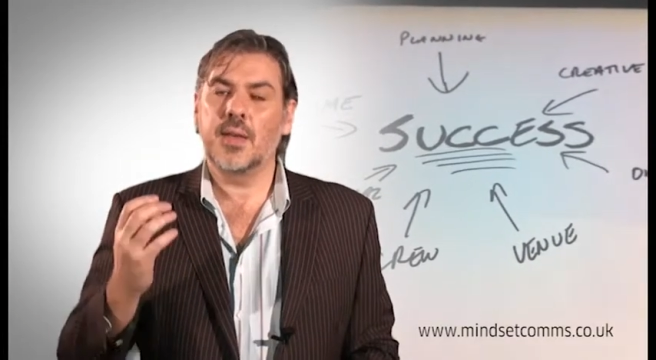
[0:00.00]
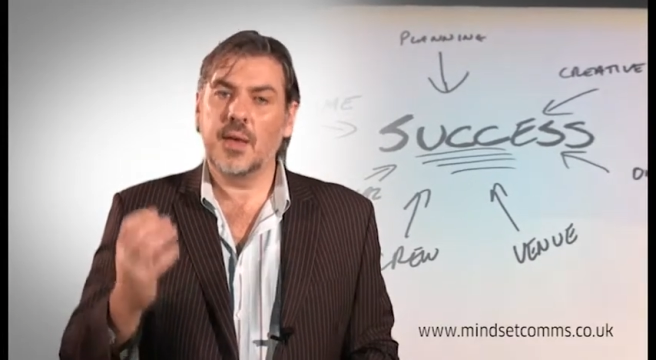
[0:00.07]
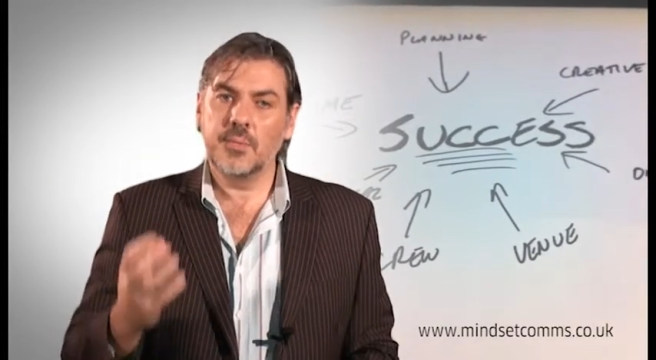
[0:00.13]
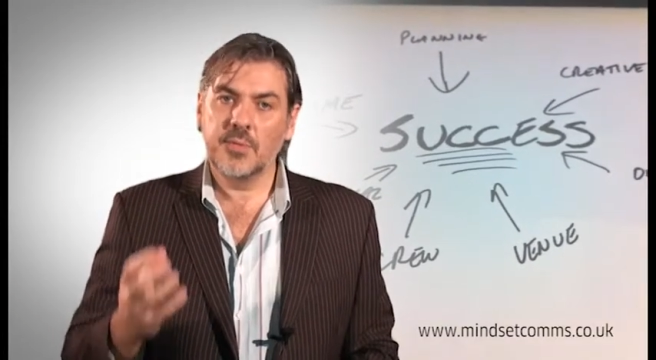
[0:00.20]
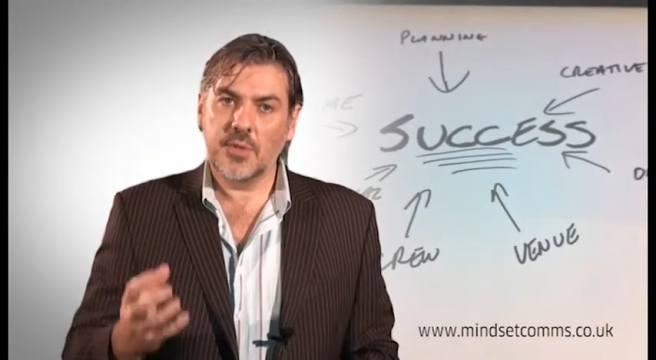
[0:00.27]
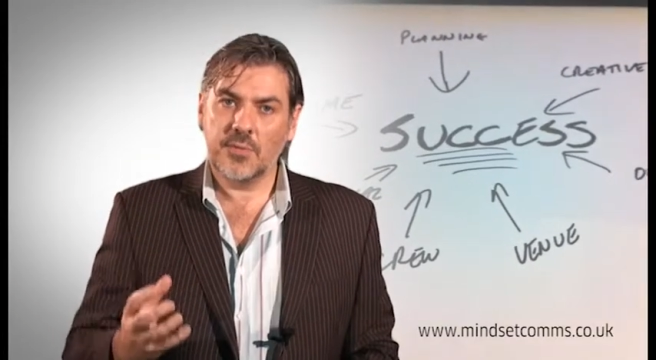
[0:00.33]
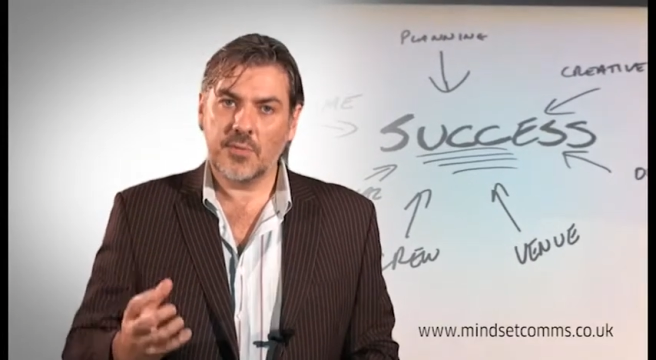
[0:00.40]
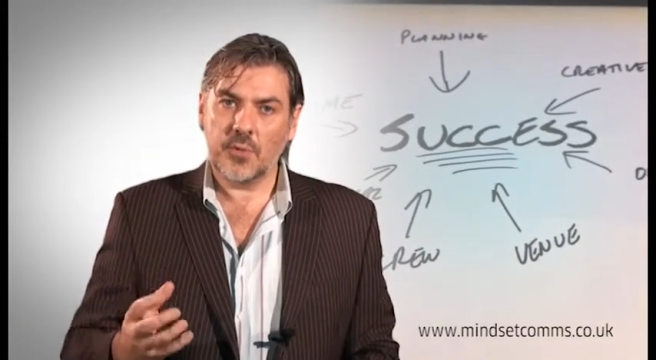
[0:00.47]

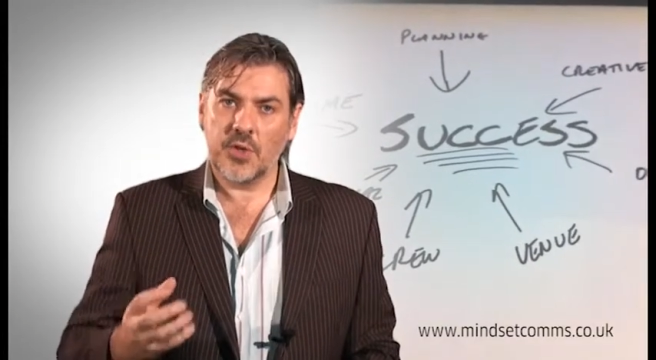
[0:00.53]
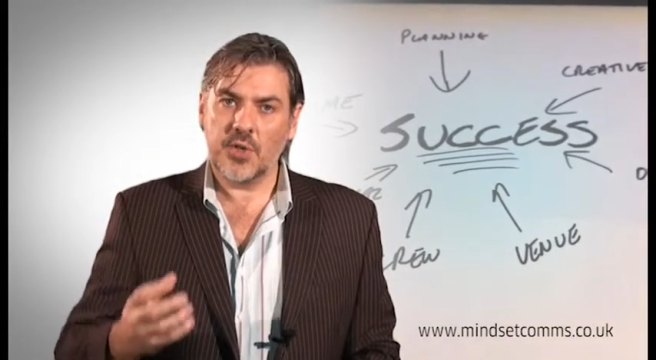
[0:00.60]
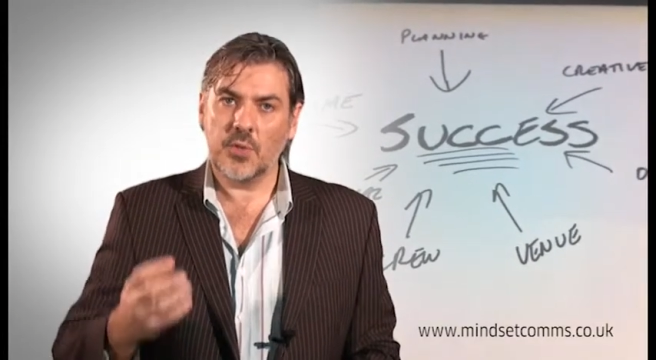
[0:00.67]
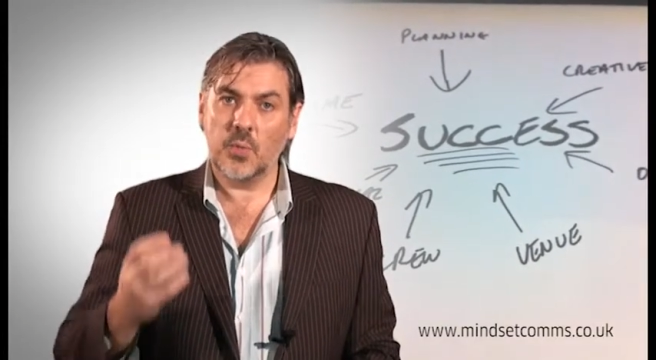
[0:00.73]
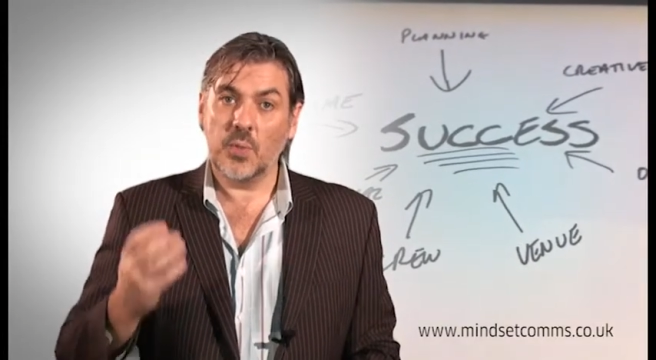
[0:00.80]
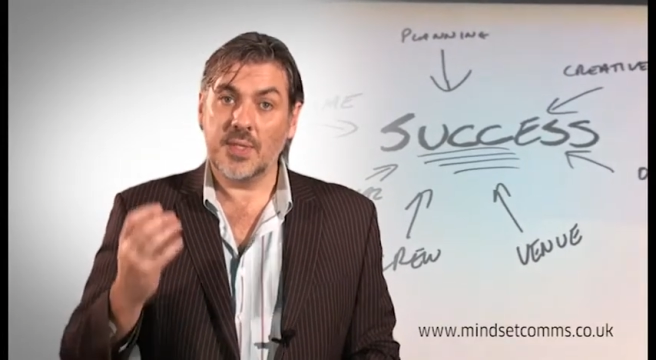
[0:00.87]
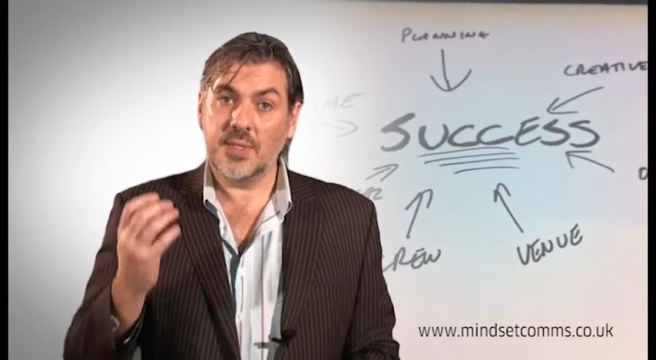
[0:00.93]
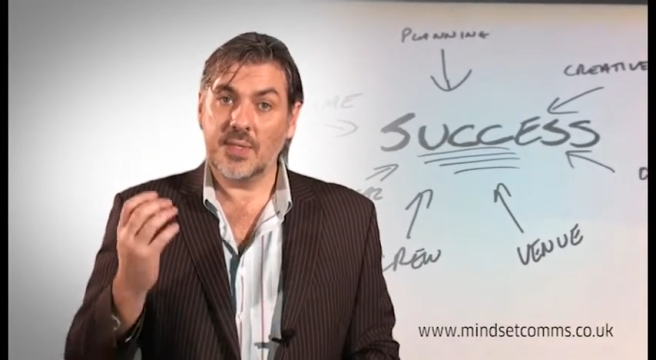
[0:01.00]
come to
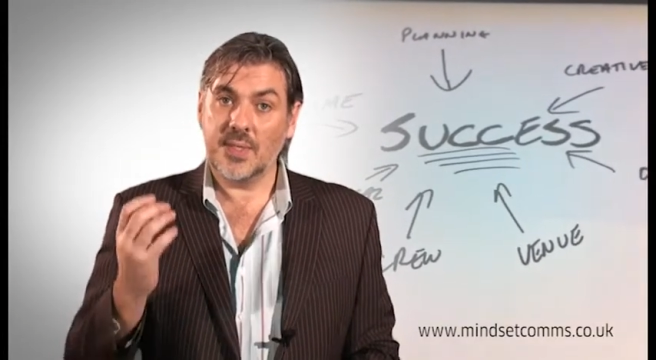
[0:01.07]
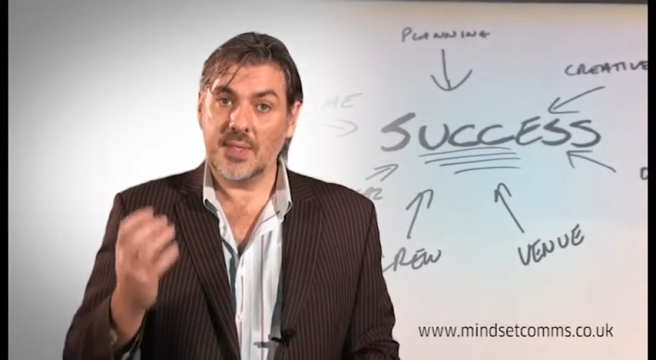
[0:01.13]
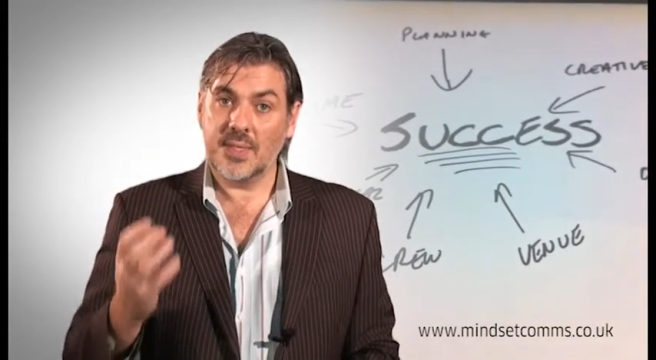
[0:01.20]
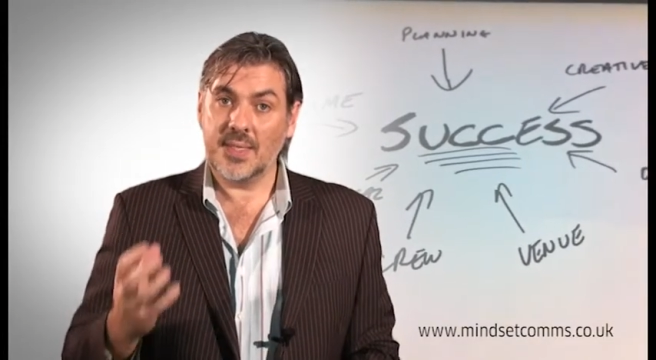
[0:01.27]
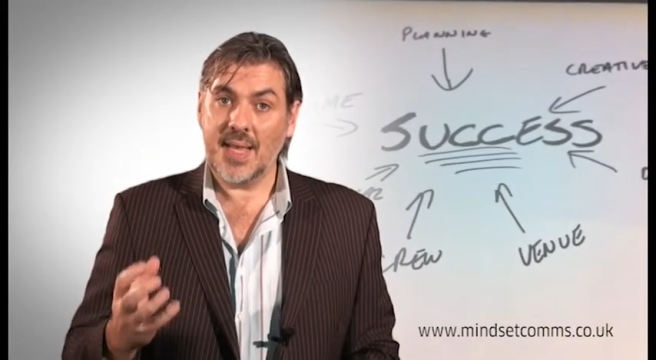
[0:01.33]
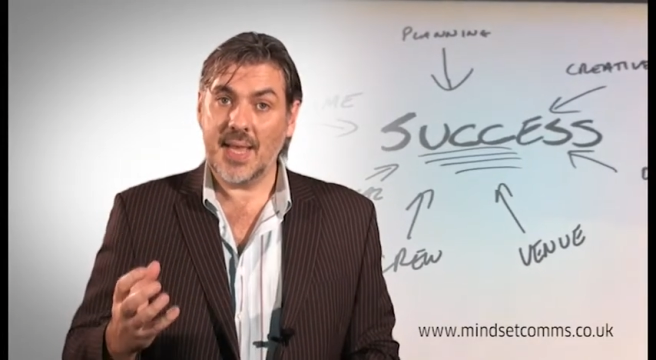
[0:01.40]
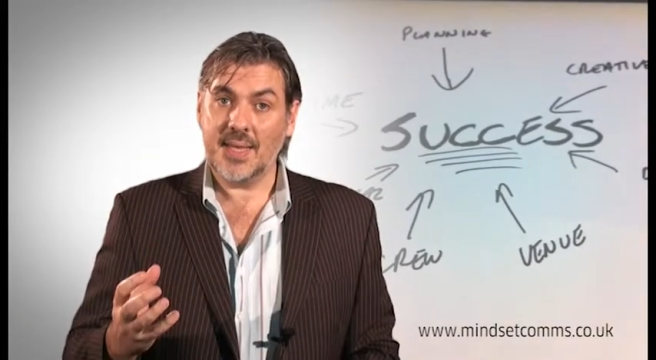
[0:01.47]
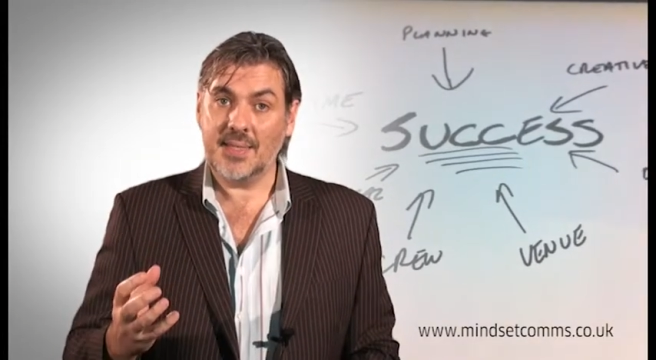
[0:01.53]
fruition with
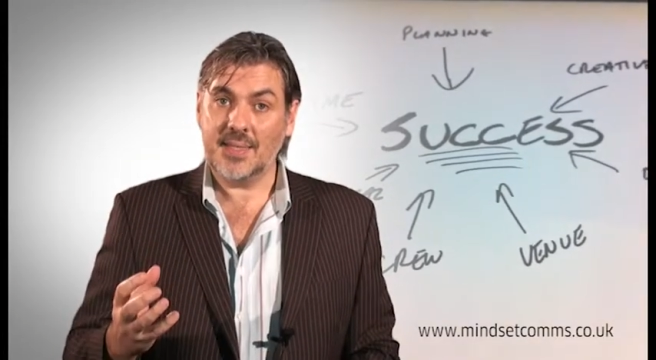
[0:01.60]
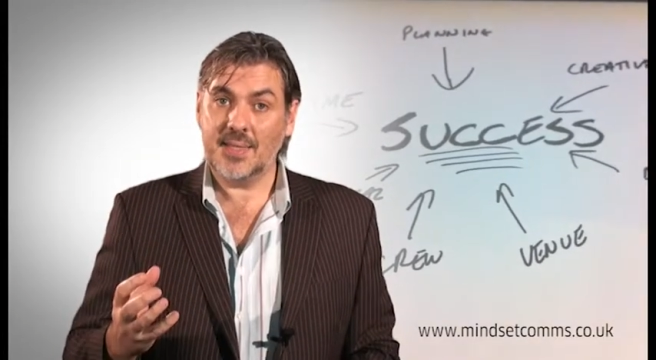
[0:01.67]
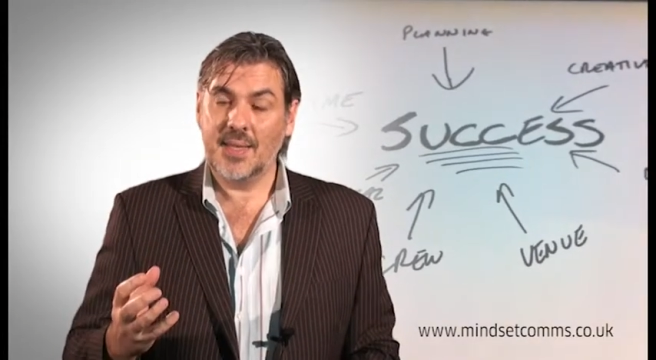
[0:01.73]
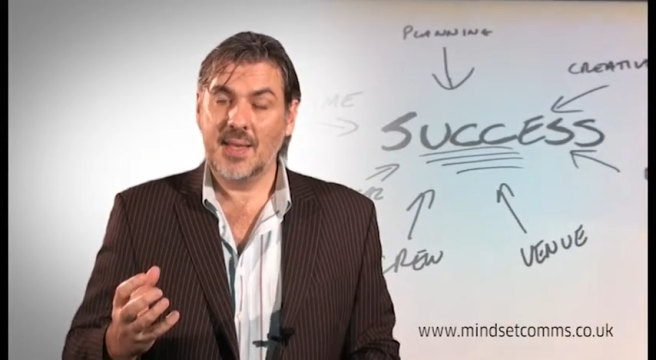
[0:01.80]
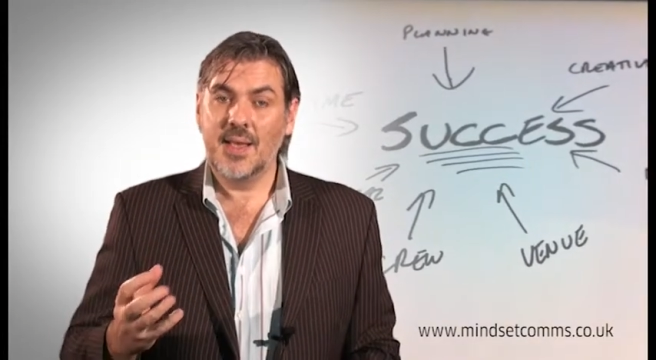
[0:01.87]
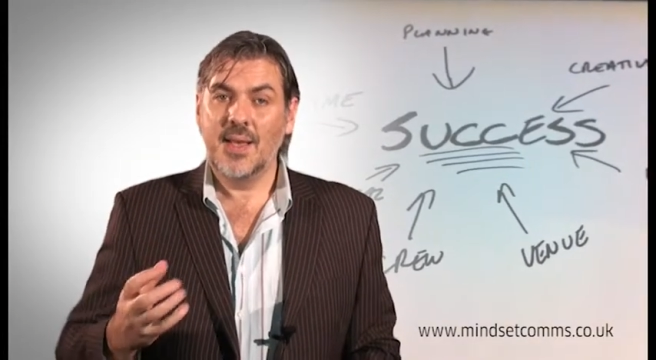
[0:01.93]
success.